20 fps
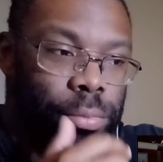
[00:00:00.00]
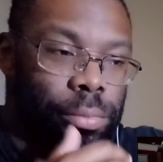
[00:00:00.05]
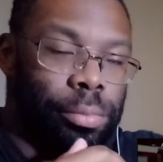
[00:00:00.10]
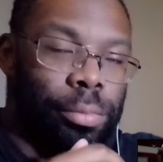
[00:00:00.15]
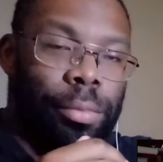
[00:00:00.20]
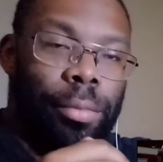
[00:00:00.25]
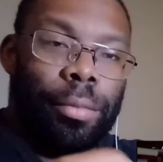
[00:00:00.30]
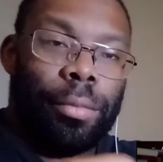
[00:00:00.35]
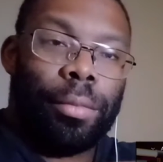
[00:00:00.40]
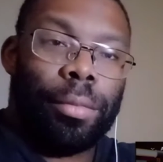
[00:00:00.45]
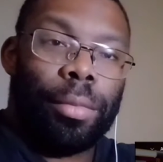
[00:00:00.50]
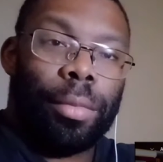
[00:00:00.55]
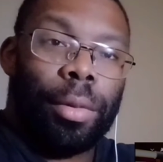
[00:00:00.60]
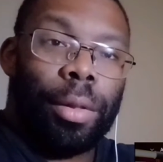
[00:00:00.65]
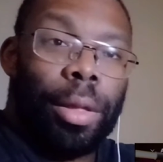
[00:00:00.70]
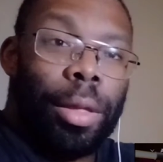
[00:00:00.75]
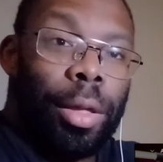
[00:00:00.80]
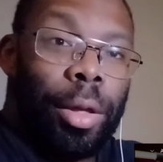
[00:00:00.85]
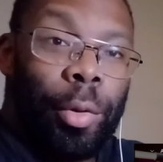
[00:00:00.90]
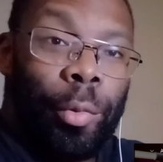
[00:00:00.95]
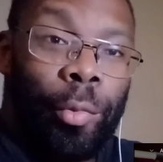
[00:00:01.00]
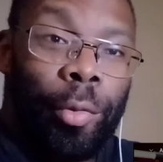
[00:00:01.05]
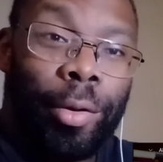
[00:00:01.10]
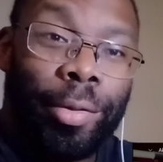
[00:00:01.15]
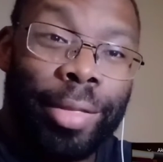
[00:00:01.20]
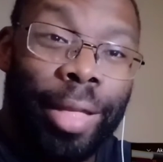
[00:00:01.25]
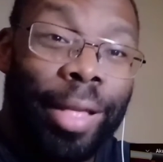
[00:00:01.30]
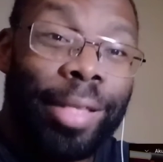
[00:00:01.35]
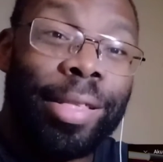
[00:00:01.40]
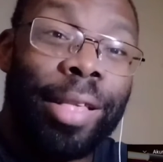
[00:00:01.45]
Well, that's not a
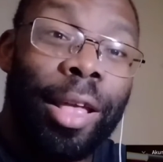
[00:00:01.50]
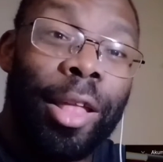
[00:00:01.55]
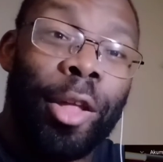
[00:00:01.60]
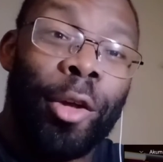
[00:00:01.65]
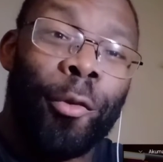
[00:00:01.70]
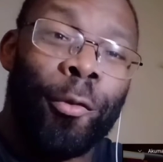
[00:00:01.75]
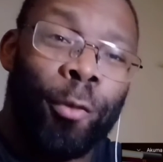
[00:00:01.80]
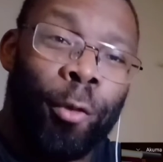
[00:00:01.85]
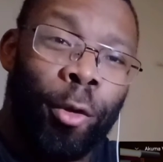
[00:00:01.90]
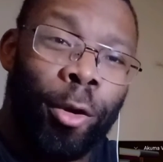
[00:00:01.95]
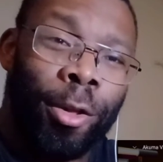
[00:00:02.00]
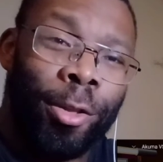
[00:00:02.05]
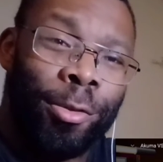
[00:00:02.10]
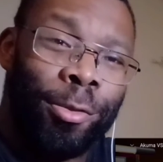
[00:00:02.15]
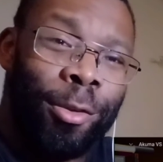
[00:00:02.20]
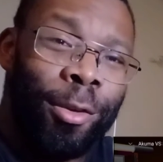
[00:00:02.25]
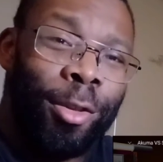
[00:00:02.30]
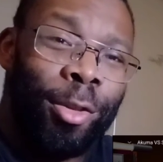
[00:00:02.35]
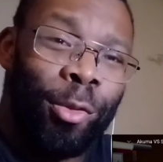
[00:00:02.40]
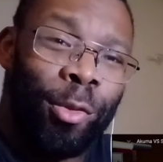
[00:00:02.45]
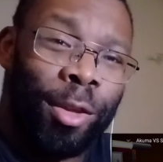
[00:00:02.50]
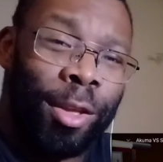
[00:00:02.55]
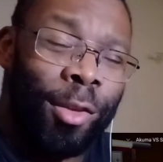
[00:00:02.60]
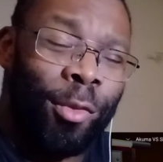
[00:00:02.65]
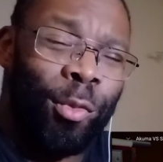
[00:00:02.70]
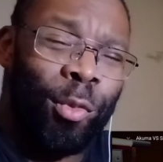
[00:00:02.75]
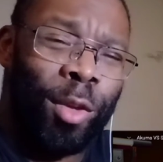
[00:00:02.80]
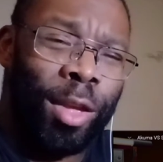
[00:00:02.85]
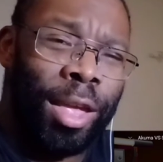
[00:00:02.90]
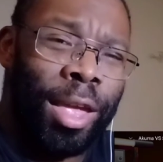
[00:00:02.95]
flawless victory if you get hit a bunch
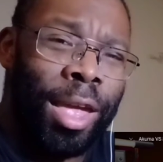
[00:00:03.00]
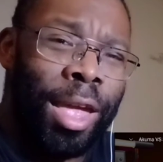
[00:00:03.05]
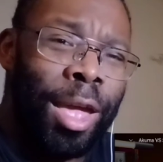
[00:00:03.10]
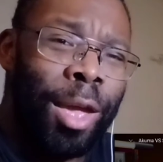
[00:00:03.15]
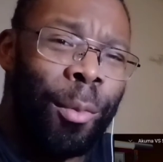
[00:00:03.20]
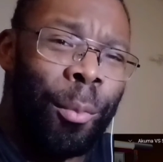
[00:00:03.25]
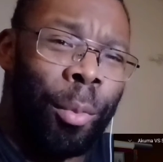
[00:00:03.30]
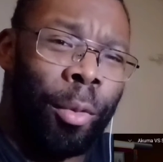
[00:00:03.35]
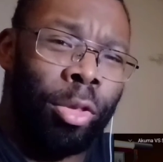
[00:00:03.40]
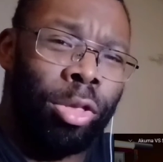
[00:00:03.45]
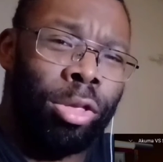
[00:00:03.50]
of times.